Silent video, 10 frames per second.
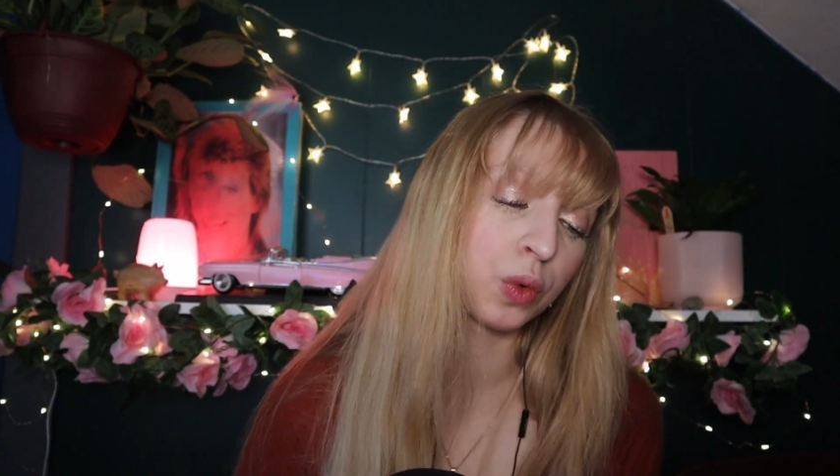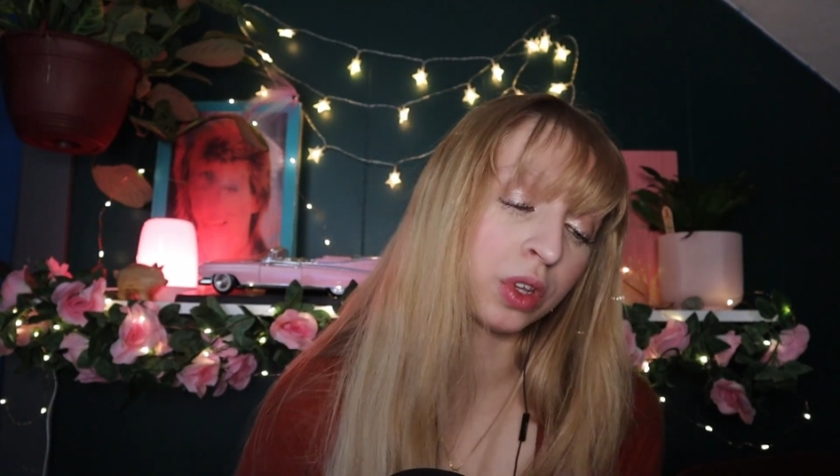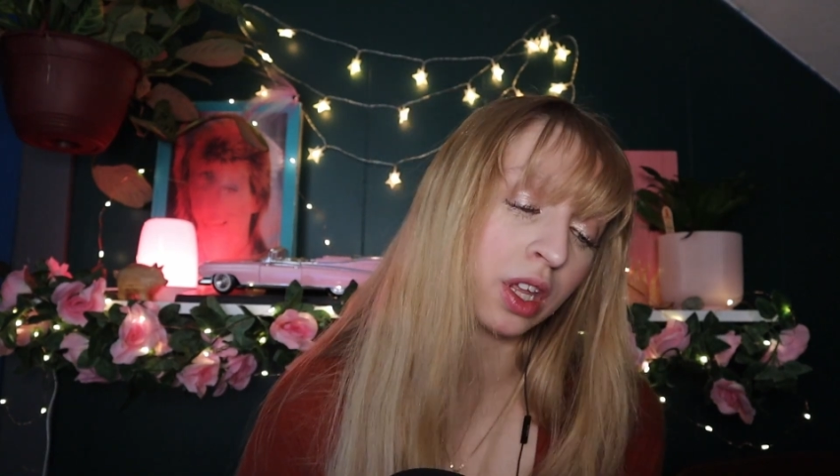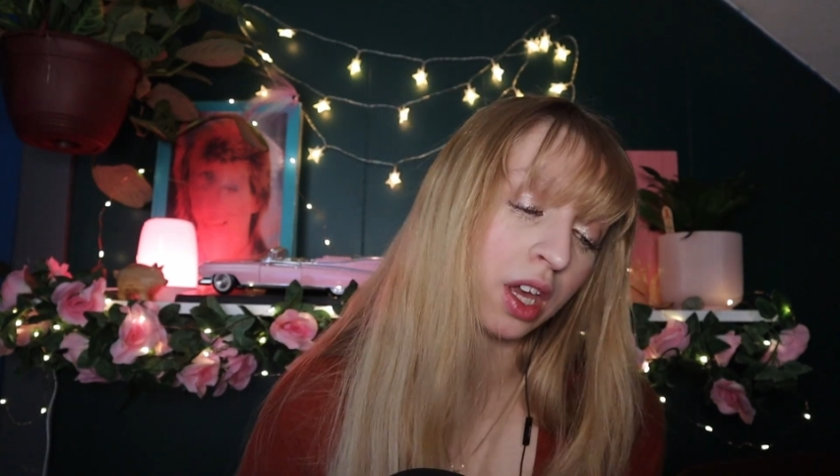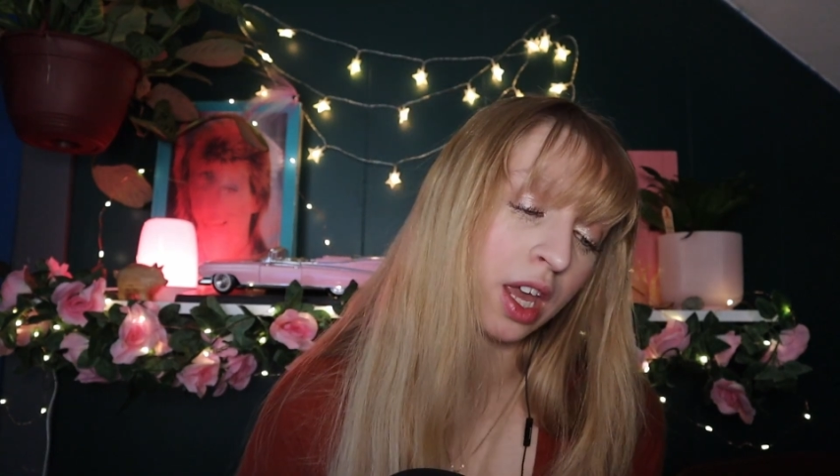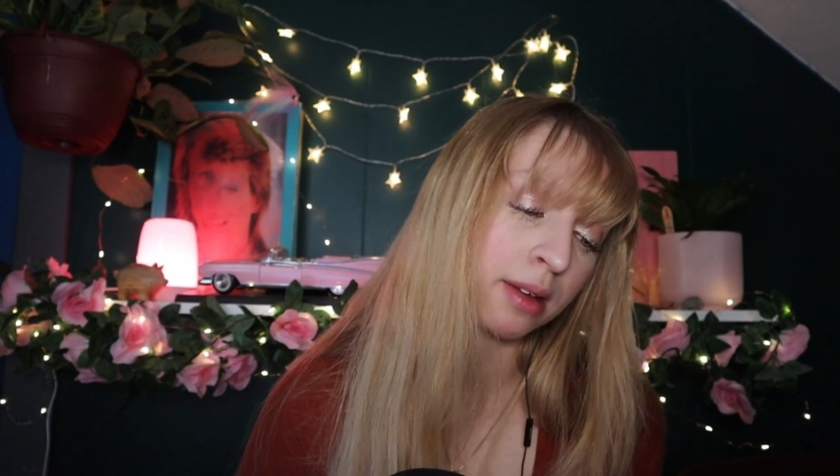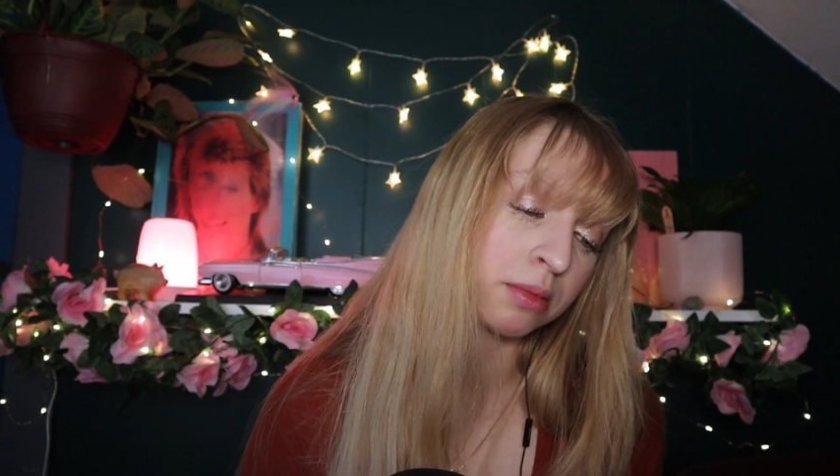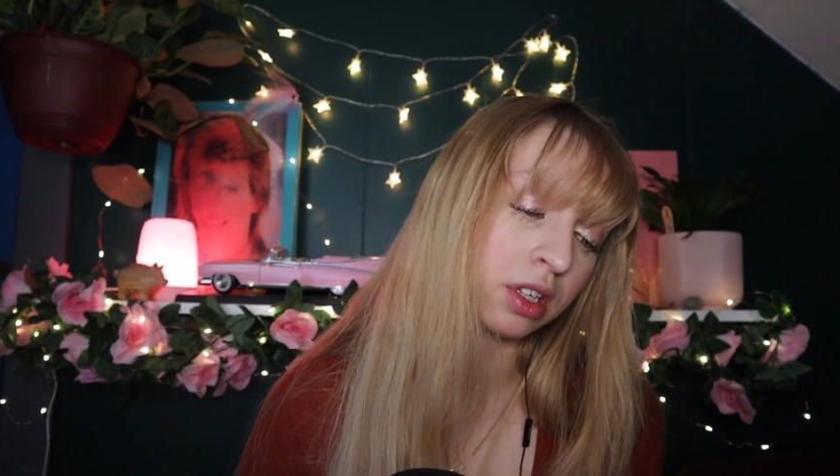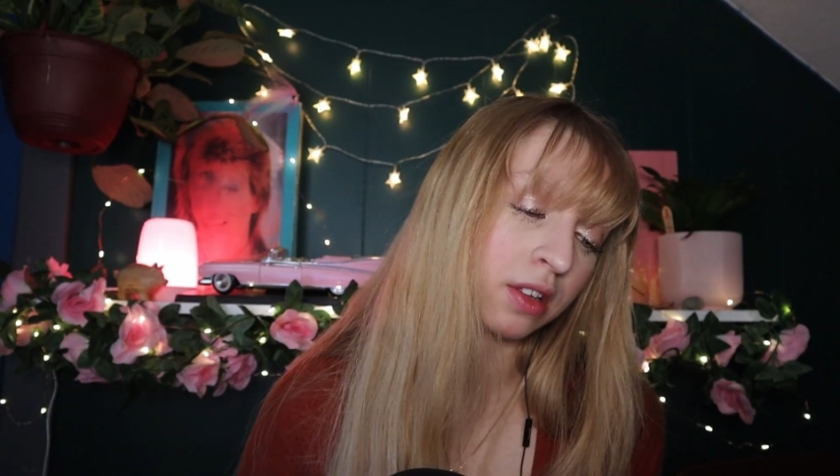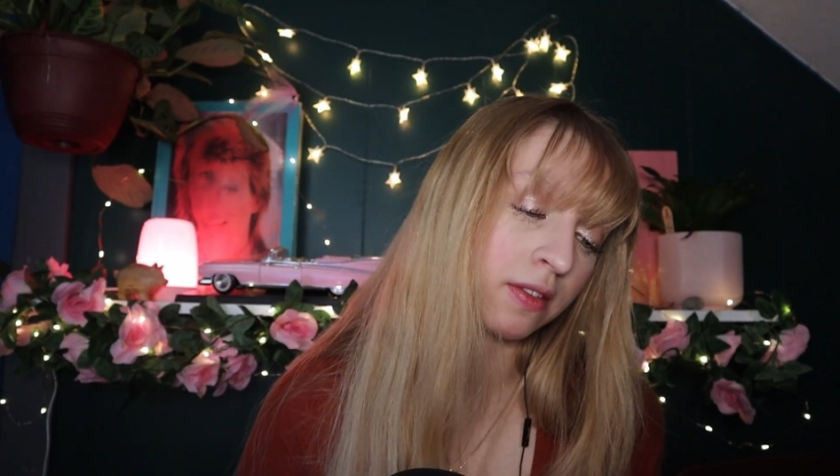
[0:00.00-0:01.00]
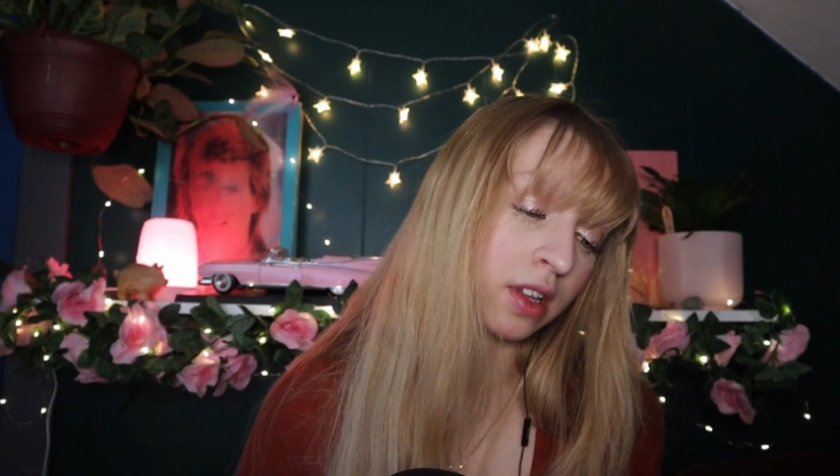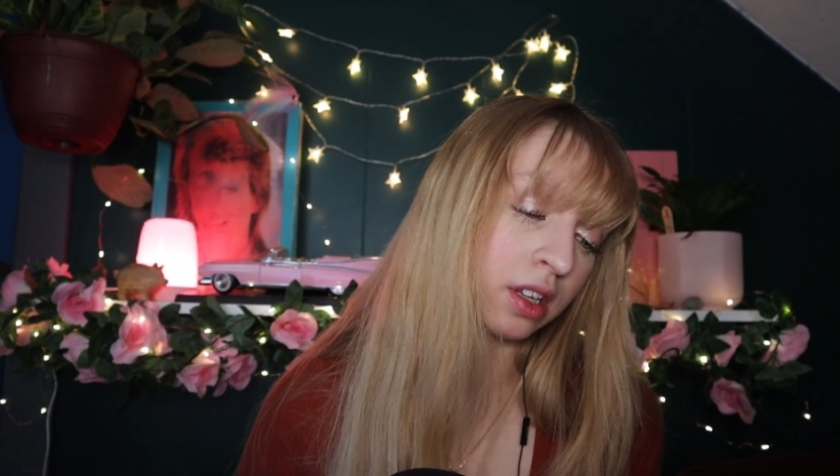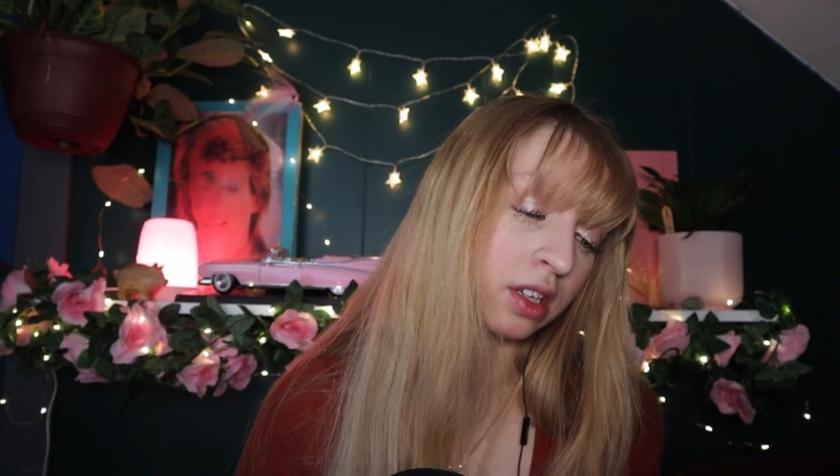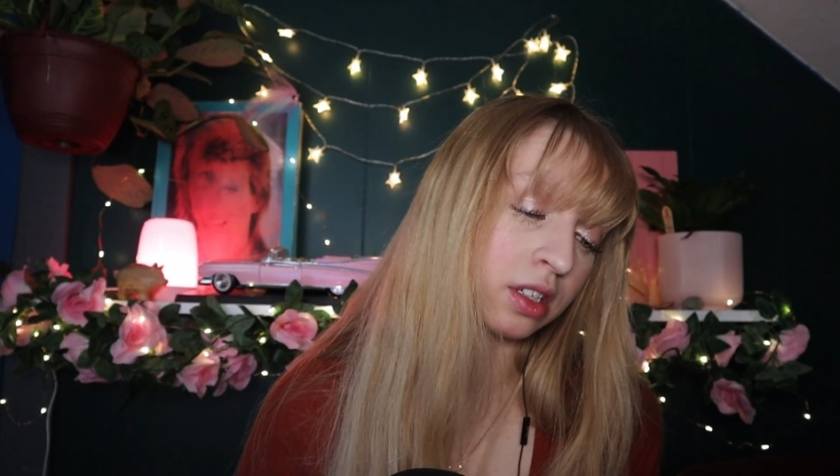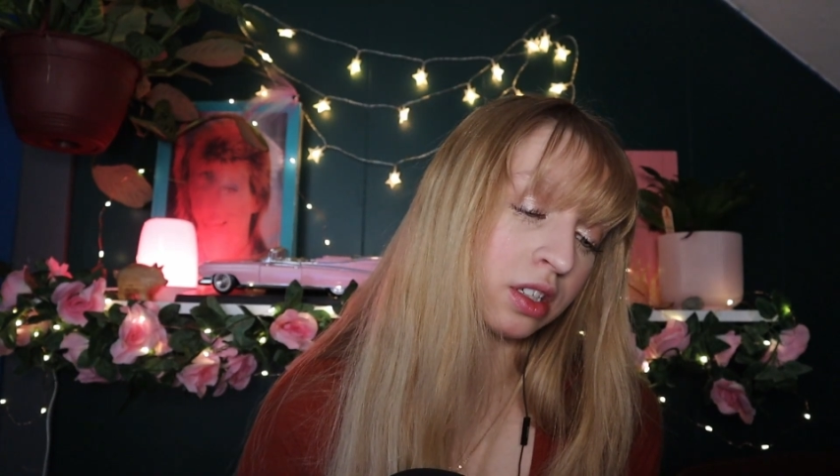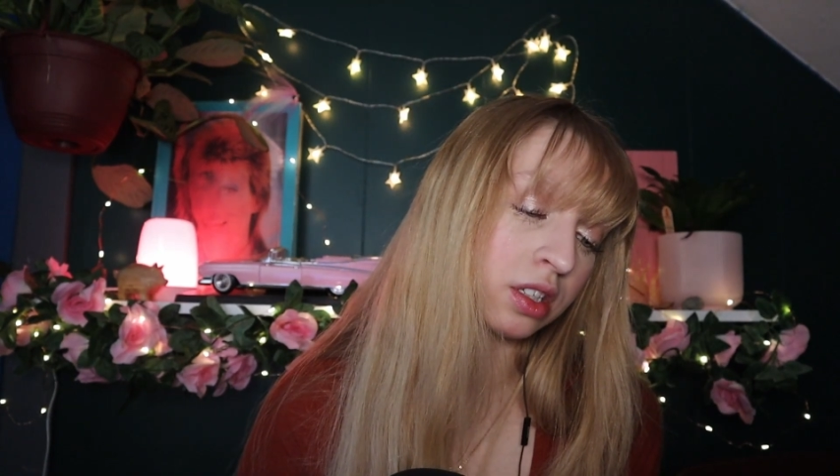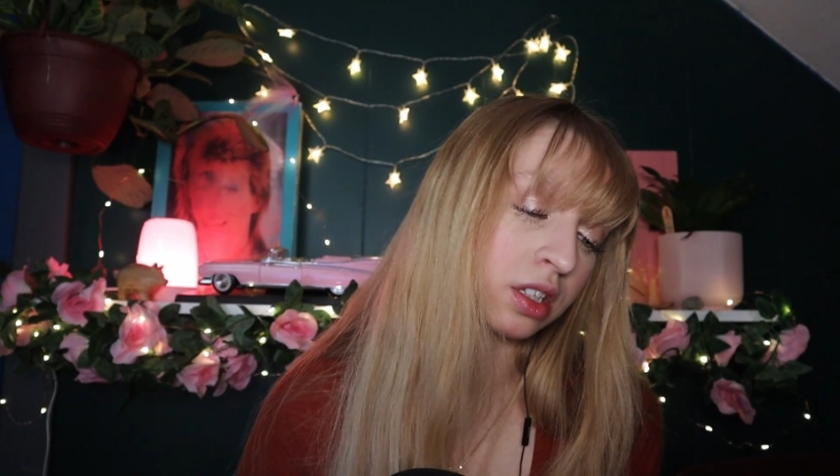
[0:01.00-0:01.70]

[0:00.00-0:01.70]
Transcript: When they came to the village,